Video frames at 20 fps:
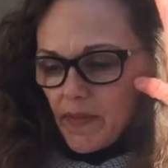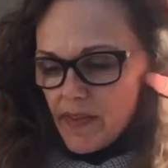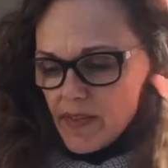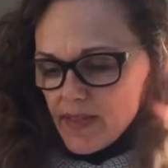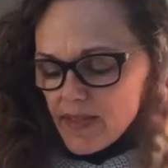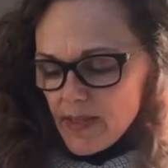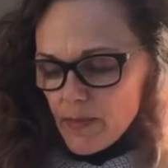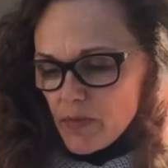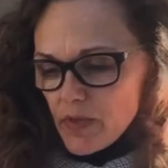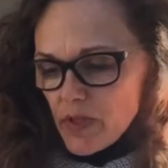
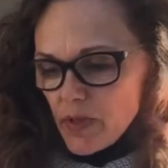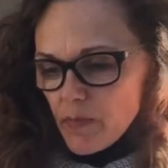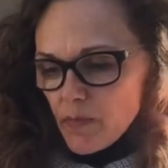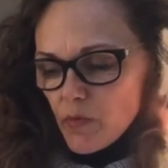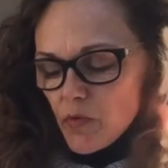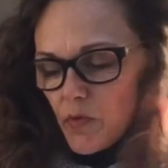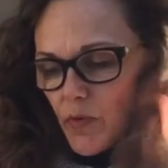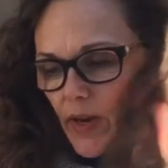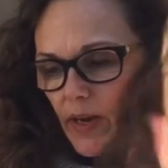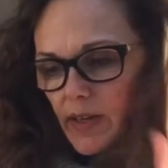
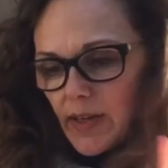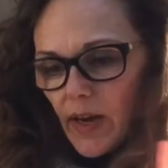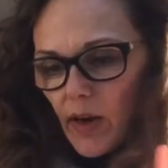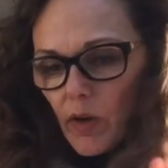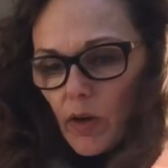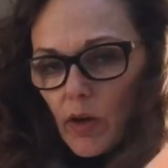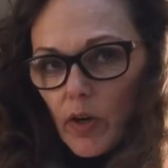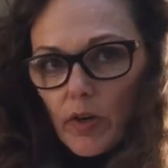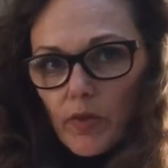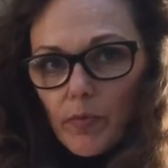symptoms right now.
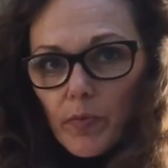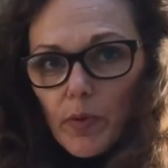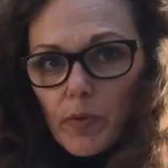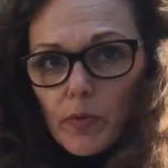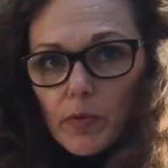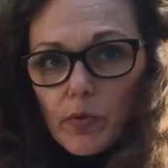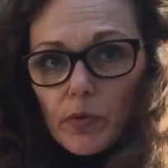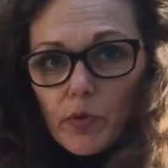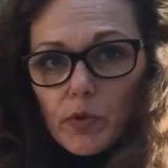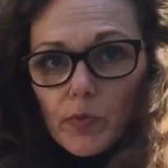A lot of people
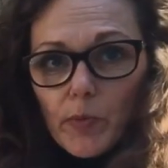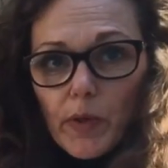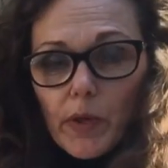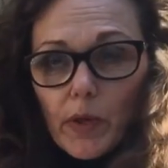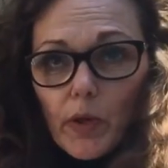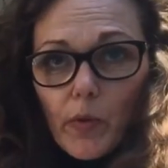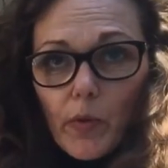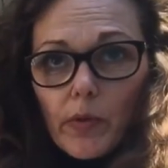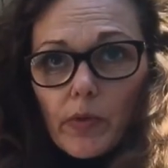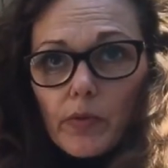could be
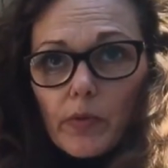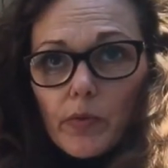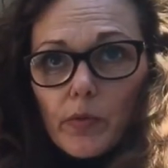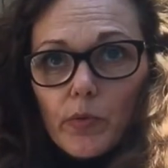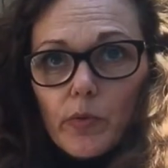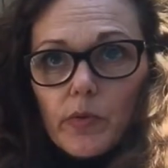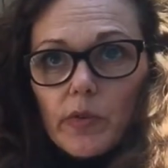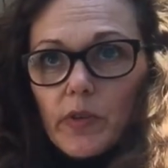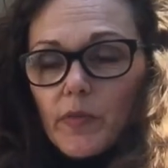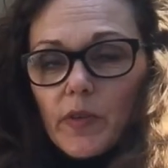going through
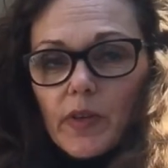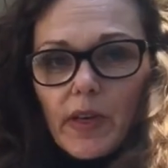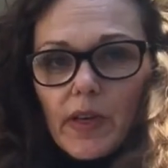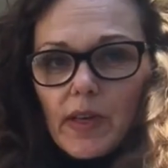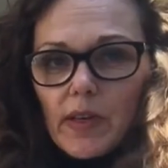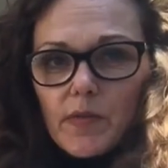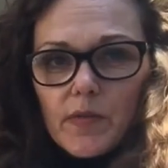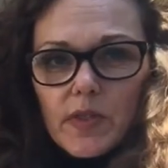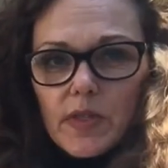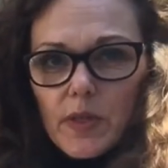different kind
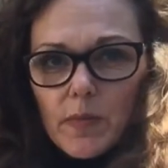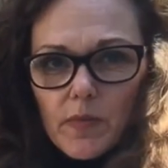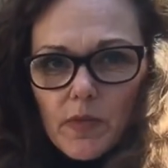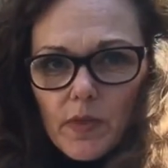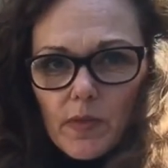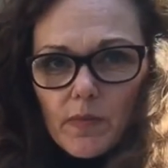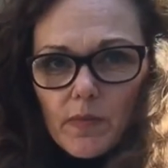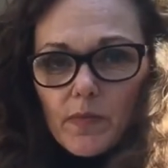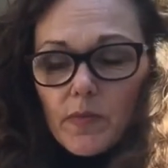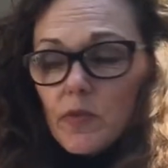of
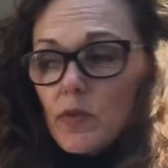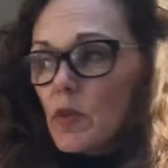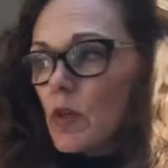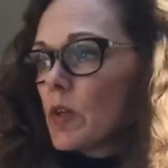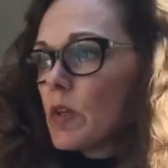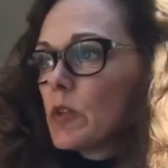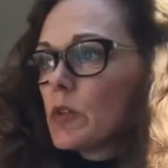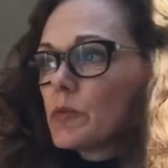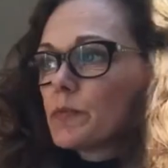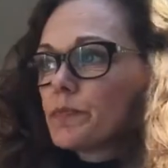symptoms,
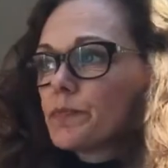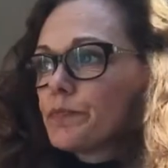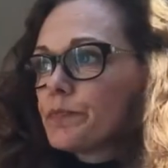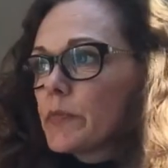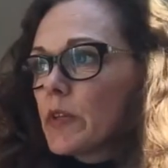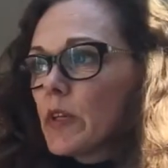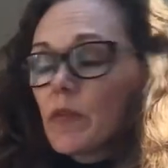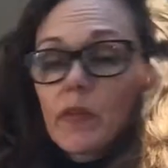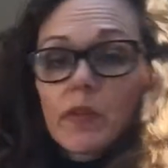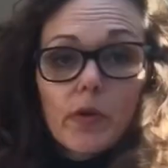
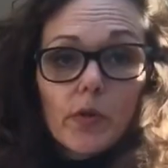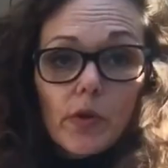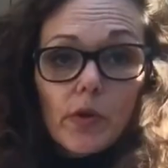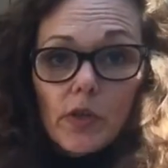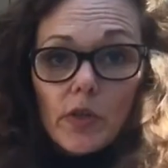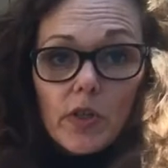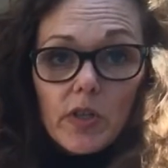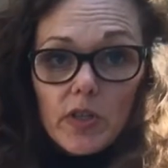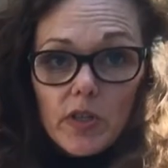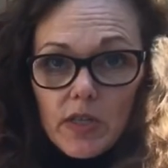even though you're
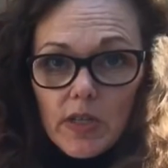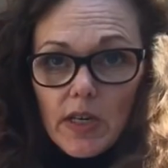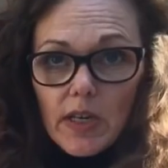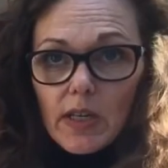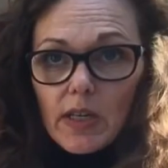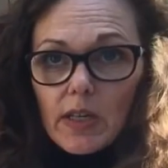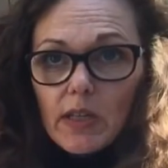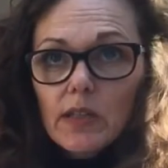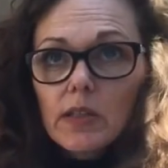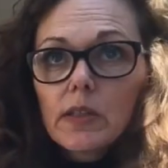not
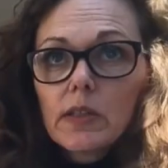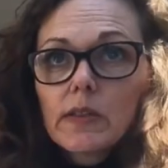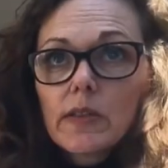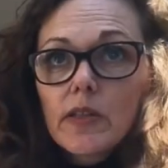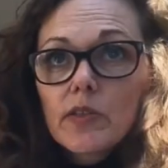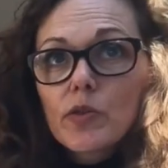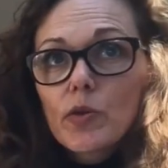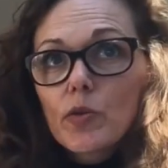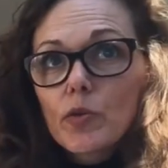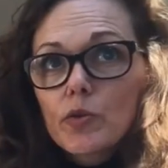sick.
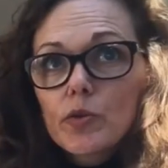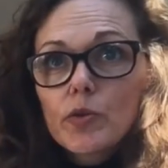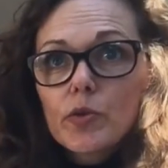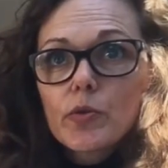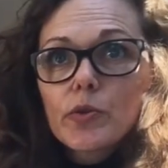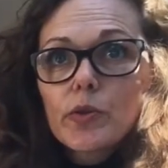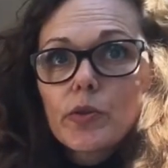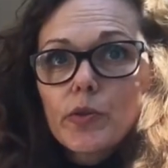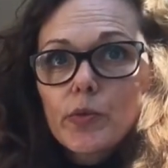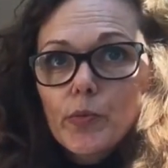There's also,
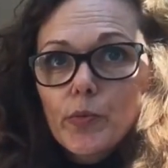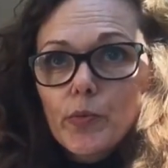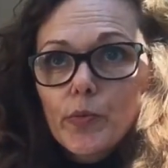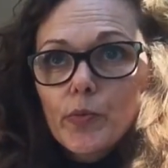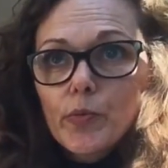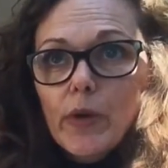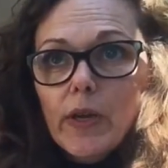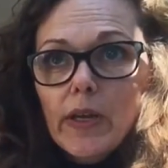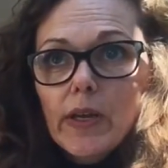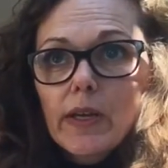
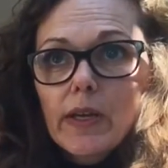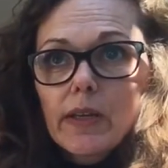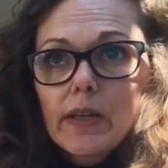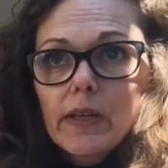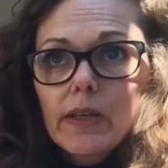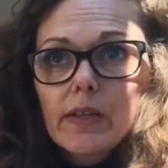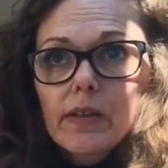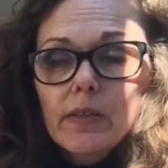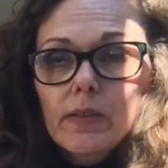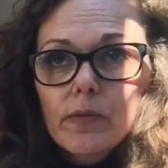here
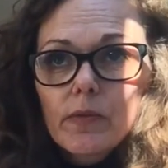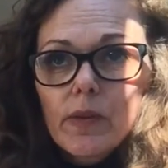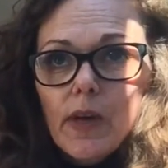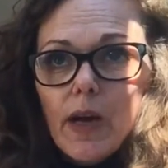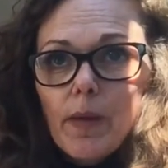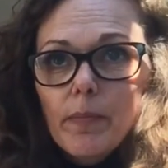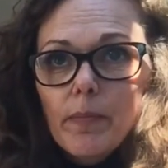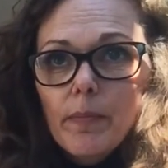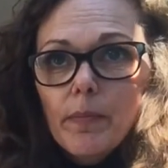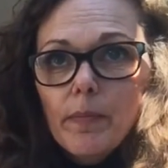
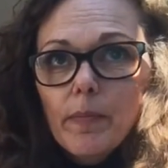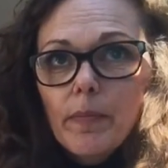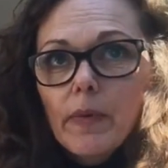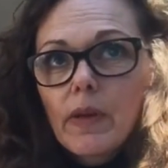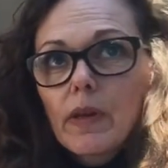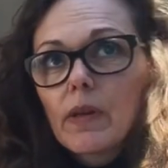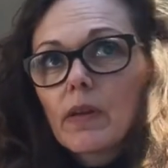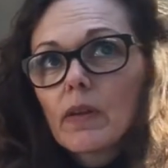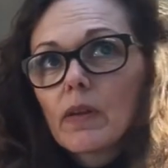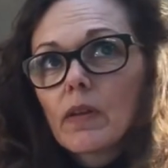
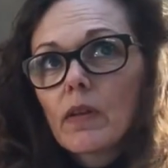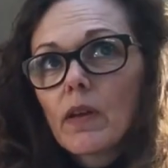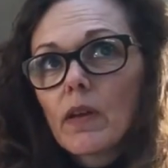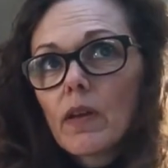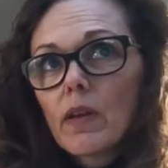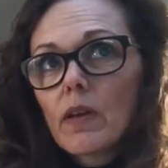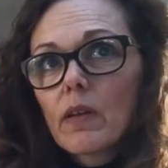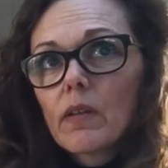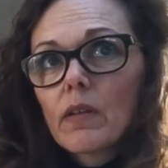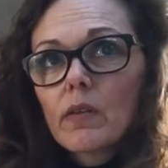in
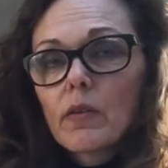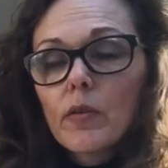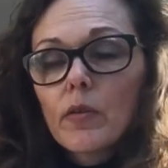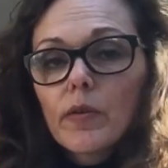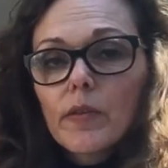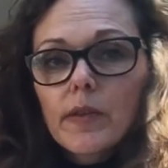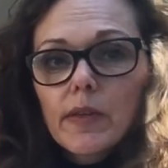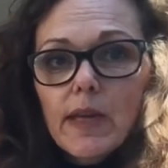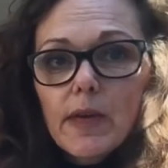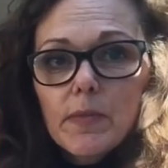the
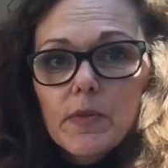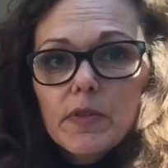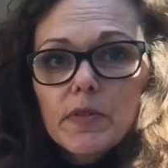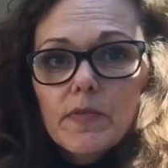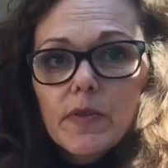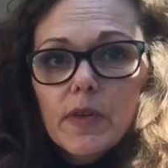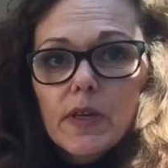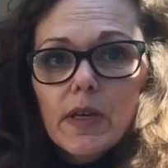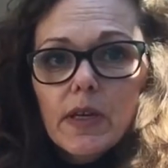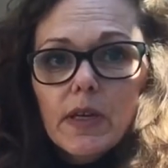northern
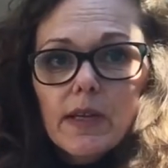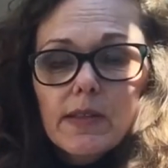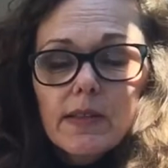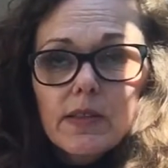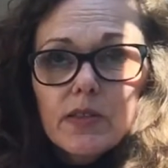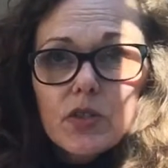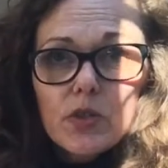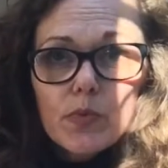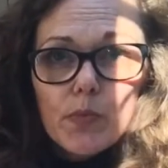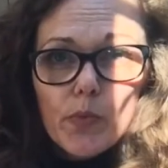hemisphere, and the
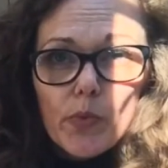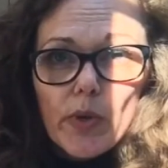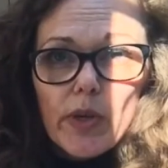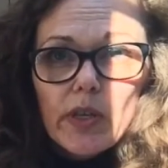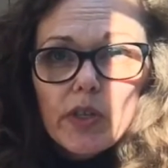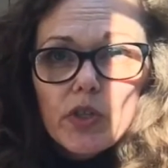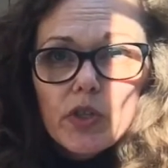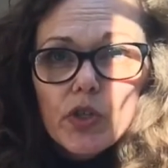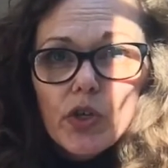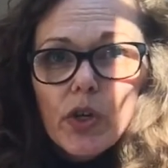spring
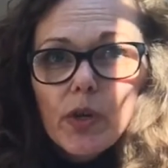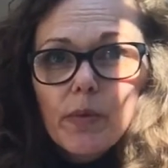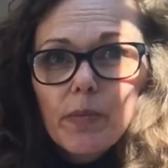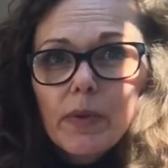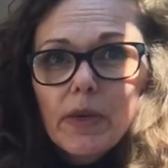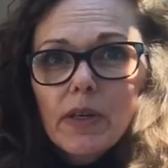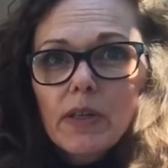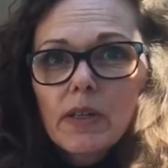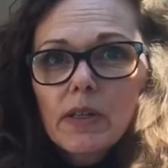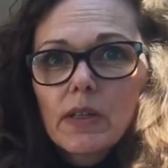is
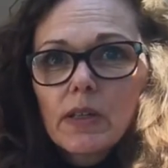coming,